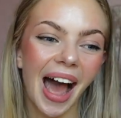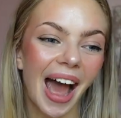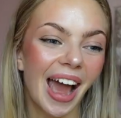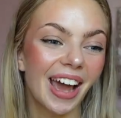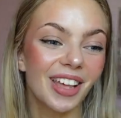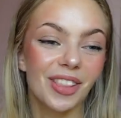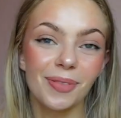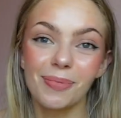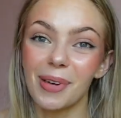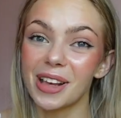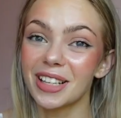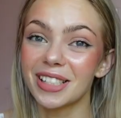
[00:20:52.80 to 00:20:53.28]
I
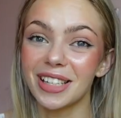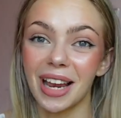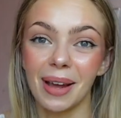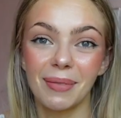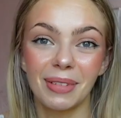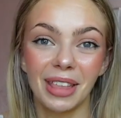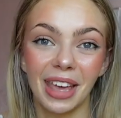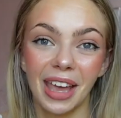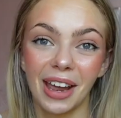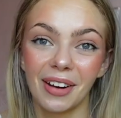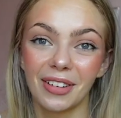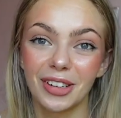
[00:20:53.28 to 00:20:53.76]
had the best time
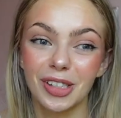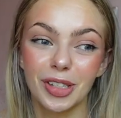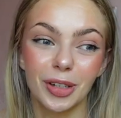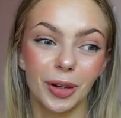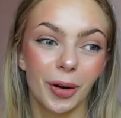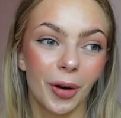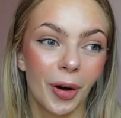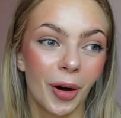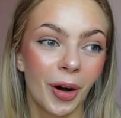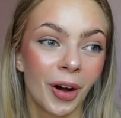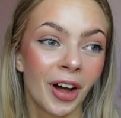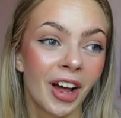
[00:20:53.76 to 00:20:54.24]
at the Eras
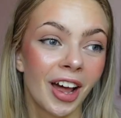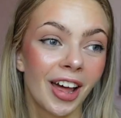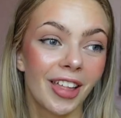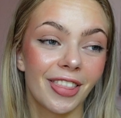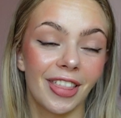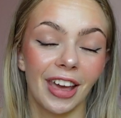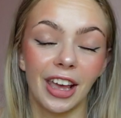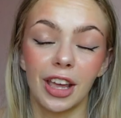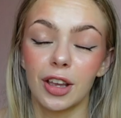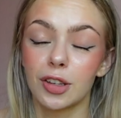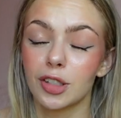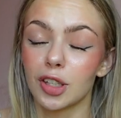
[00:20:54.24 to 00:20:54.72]
Tour.
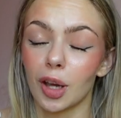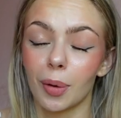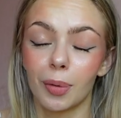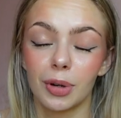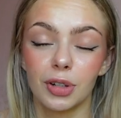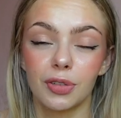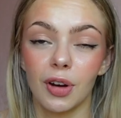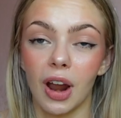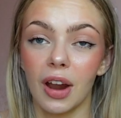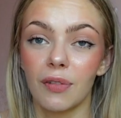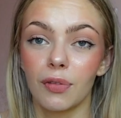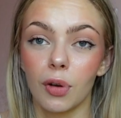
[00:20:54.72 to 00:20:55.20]
Thank you so
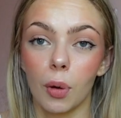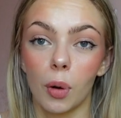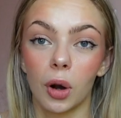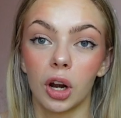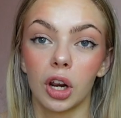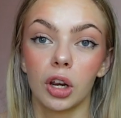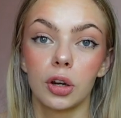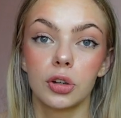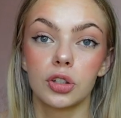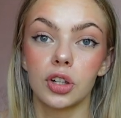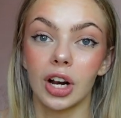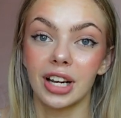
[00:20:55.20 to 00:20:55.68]
much for everyone
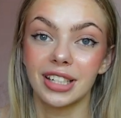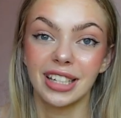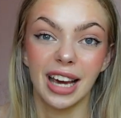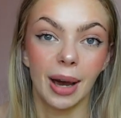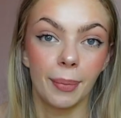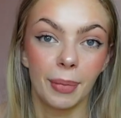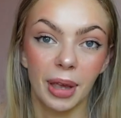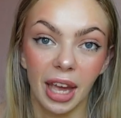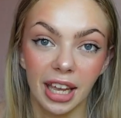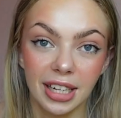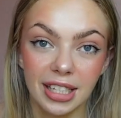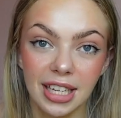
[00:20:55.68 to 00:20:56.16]
who tried to
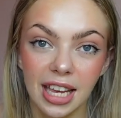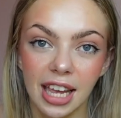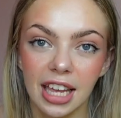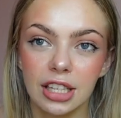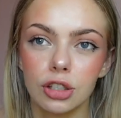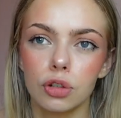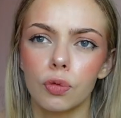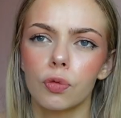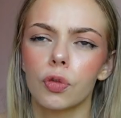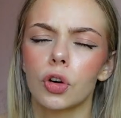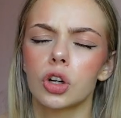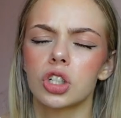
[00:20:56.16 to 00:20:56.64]
help me get
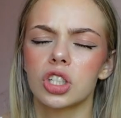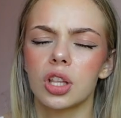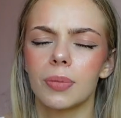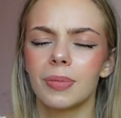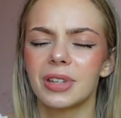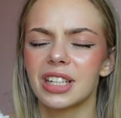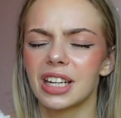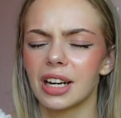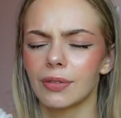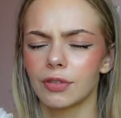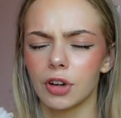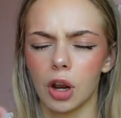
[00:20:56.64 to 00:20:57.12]
tickets. Unfortunately,
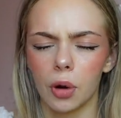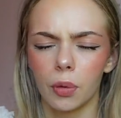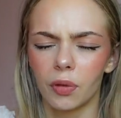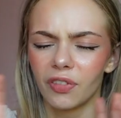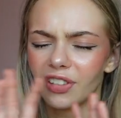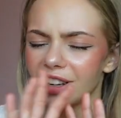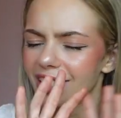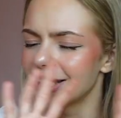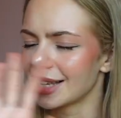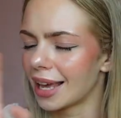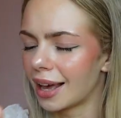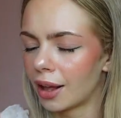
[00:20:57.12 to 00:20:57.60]
we did have to go with
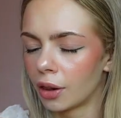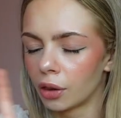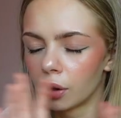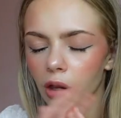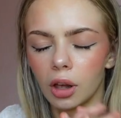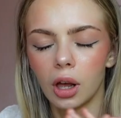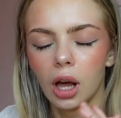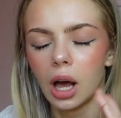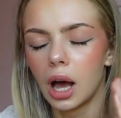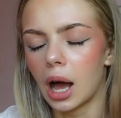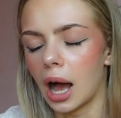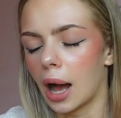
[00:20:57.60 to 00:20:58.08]
resale.
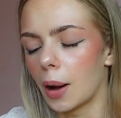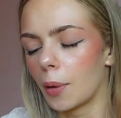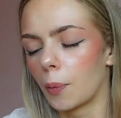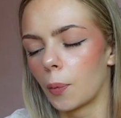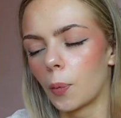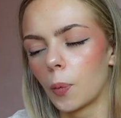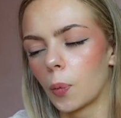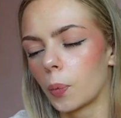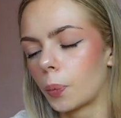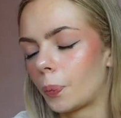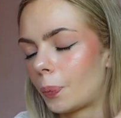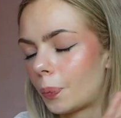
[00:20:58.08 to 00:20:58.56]

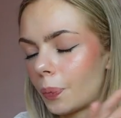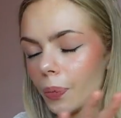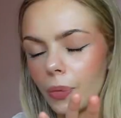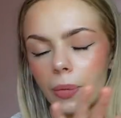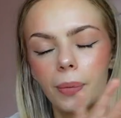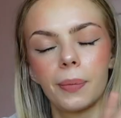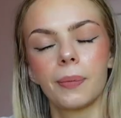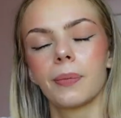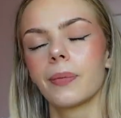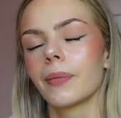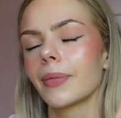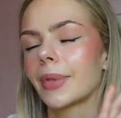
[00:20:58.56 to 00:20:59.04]

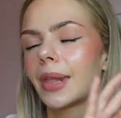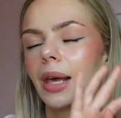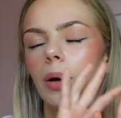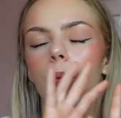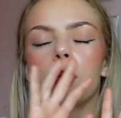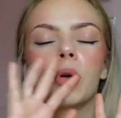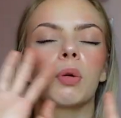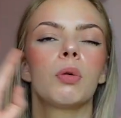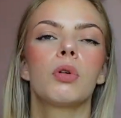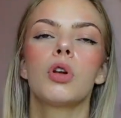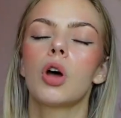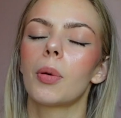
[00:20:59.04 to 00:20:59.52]

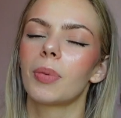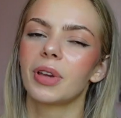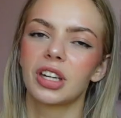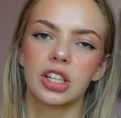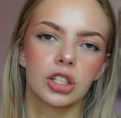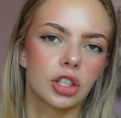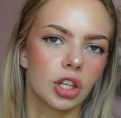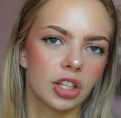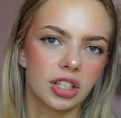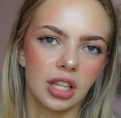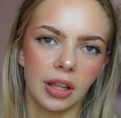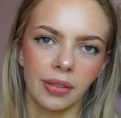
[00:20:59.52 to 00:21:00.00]
We will not be
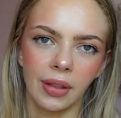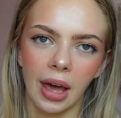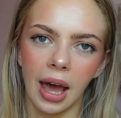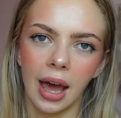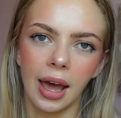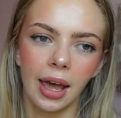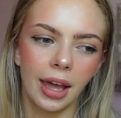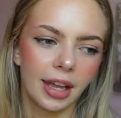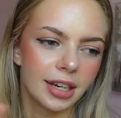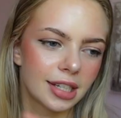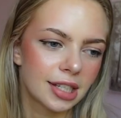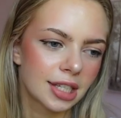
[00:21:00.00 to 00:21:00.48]
discussing
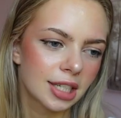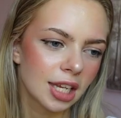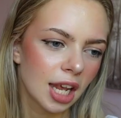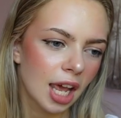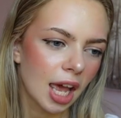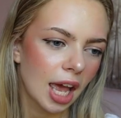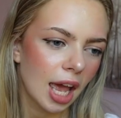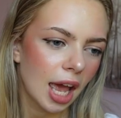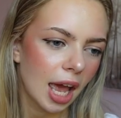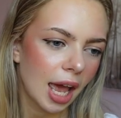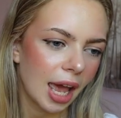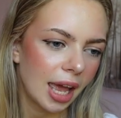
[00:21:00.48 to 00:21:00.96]
that.
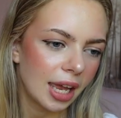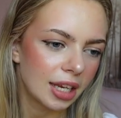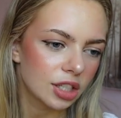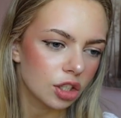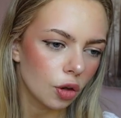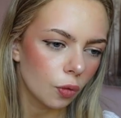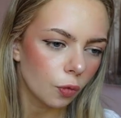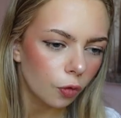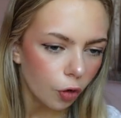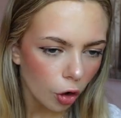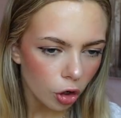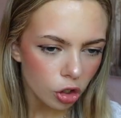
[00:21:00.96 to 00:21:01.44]
It's
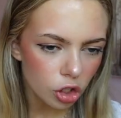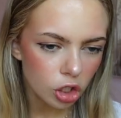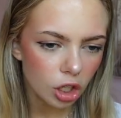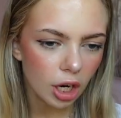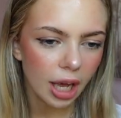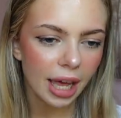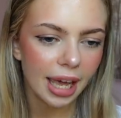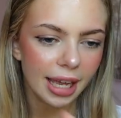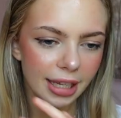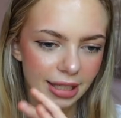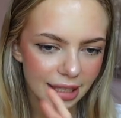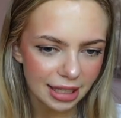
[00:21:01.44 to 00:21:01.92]

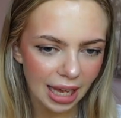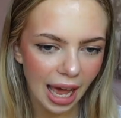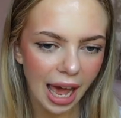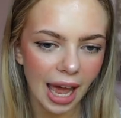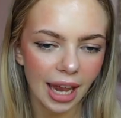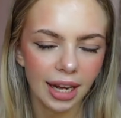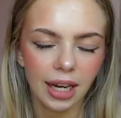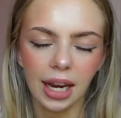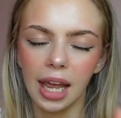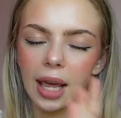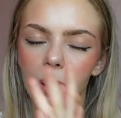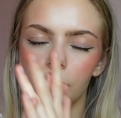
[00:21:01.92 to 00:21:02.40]
unfortunate, it's
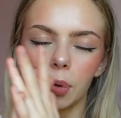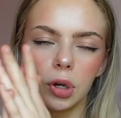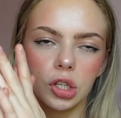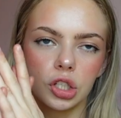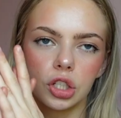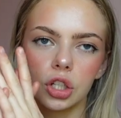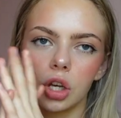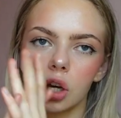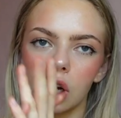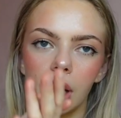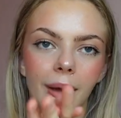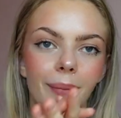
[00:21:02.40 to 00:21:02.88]
sad, it
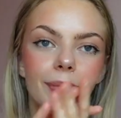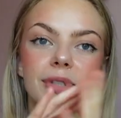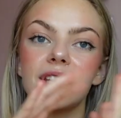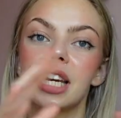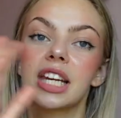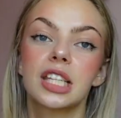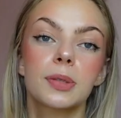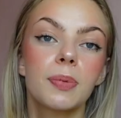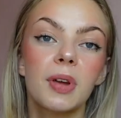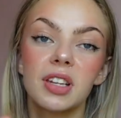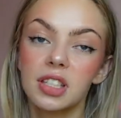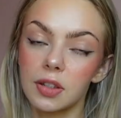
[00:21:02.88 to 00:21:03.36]
was an
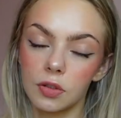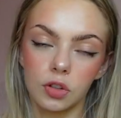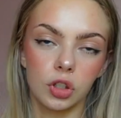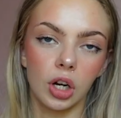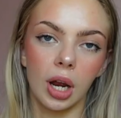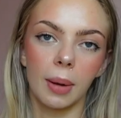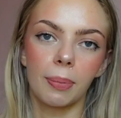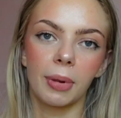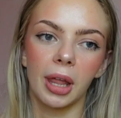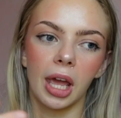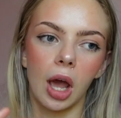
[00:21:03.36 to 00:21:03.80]
expensive trip.